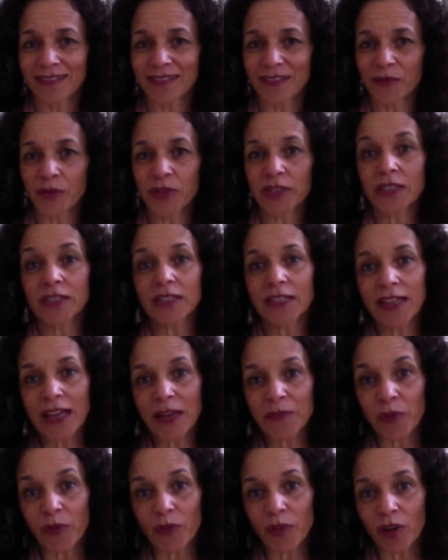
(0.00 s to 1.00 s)
which is the
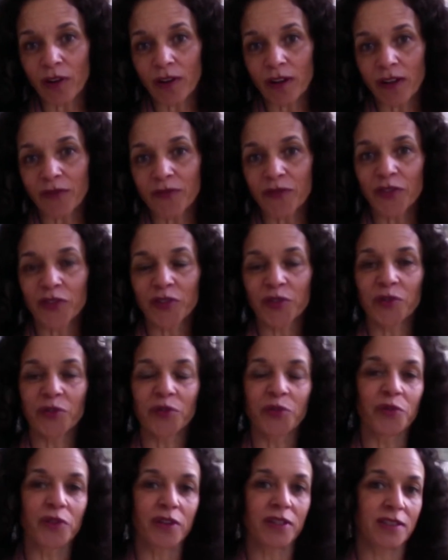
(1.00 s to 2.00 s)
name of the aria for you
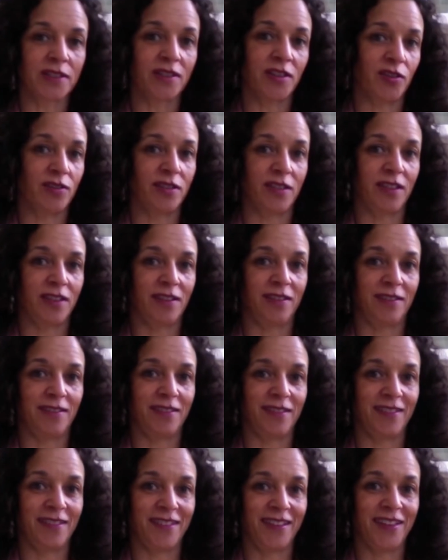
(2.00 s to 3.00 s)
who is not
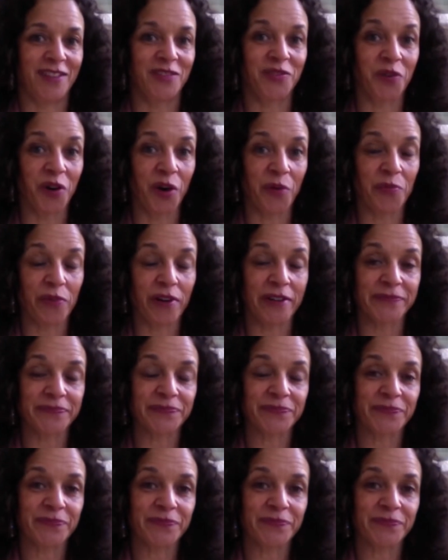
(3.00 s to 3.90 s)
into opera.